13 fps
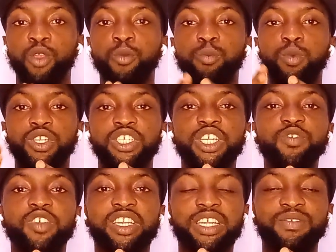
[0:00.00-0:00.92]
But if you
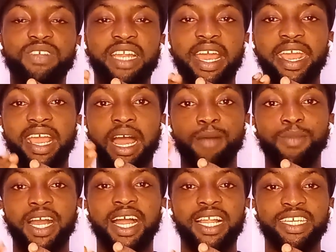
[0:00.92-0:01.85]
live in like
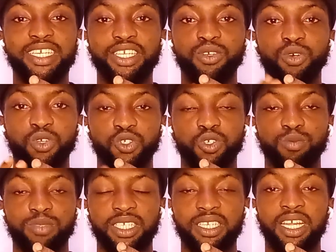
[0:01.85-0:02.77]
Abakaliki or
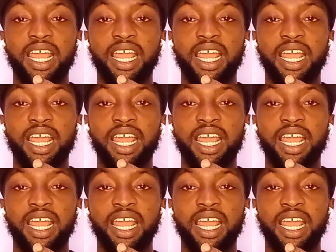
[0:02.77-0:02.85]
something,